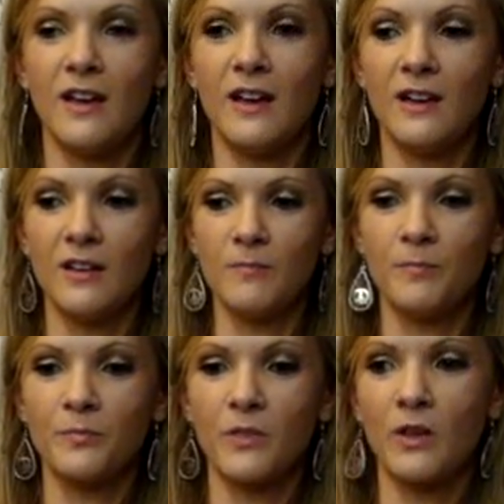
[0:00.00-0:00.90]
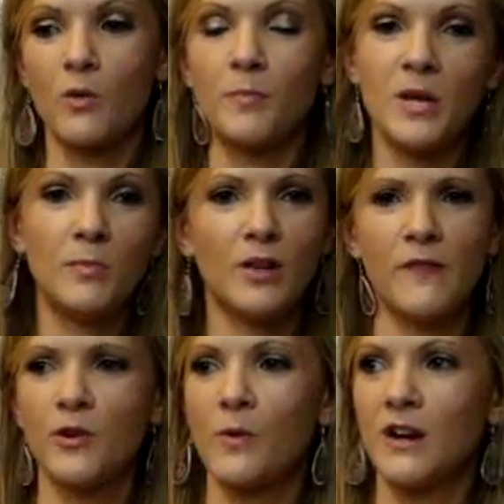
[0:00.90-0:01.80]
and there were people
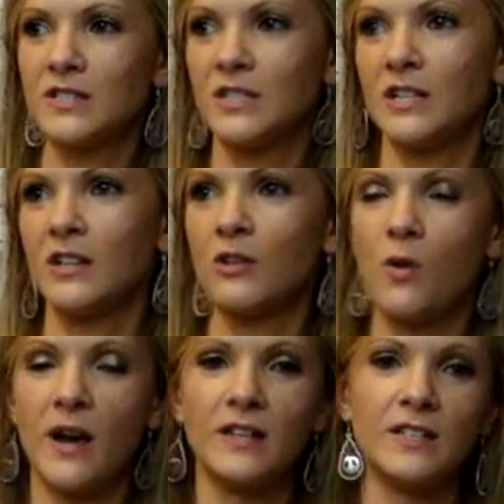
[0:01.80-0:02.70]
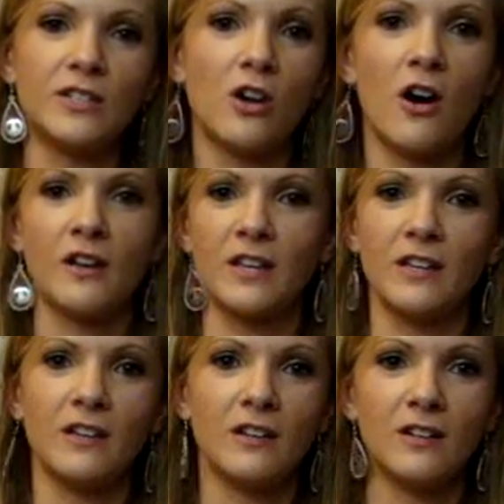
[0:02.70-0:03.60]
everywhere sitting quietly
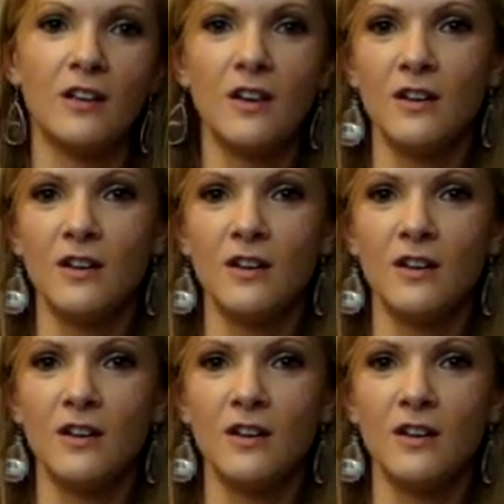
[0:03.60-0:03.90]
talking, and